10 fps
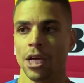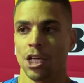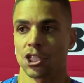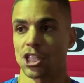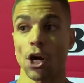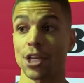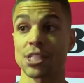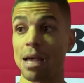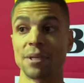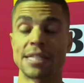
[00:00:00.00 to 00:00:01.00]
just our
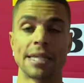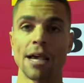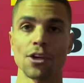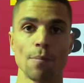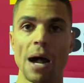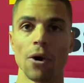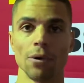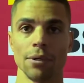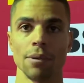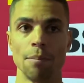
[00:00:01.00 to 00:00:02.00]
excitement together about
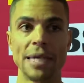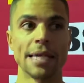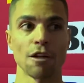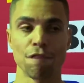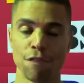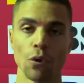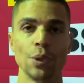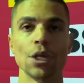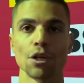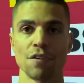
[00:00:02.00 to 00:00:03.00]
me getting a full
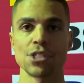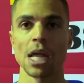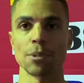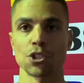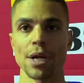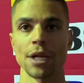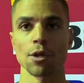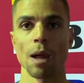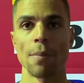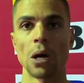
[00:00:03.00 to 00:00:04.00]
year of his type of training under
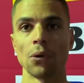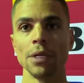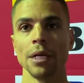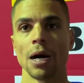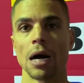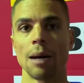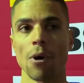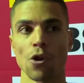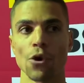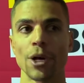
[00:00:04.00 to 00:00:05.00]
my belt.
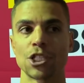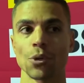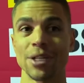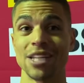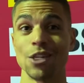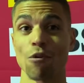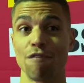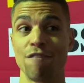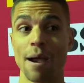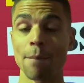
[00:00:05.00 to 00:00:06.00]
Although I joined in
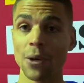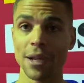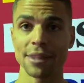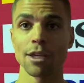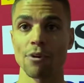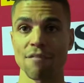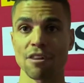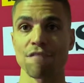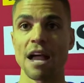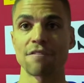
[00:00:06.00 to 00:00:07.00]
November, I think, right after
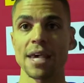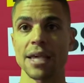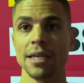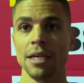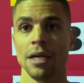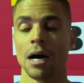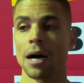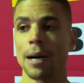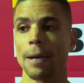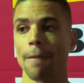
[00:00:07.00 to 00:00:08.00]
the
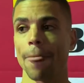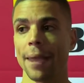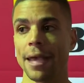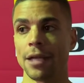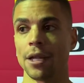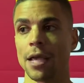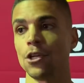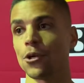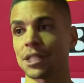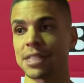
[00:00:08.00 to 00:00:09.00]
5K in
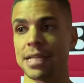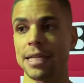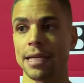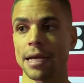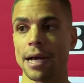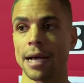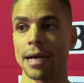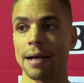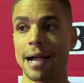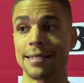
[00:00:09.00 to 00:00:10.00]
New York City,
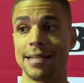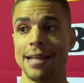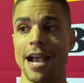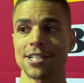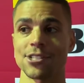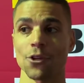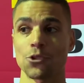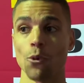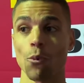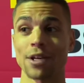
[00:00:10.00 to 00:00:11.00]
I didn't actually start
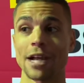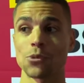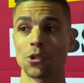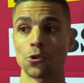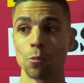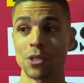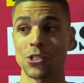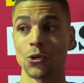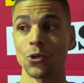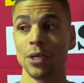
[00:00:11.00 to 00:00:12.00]
doing workouts with the group
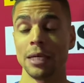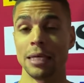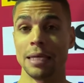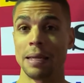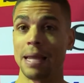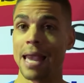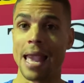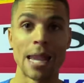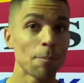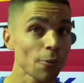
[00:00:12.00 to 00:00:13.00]
until
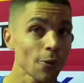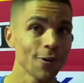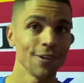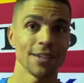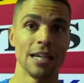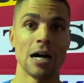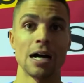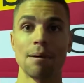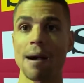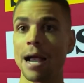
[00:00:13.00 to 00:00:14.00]
April.
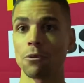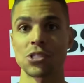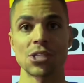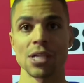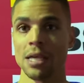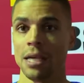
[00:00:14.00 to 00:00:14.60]
I was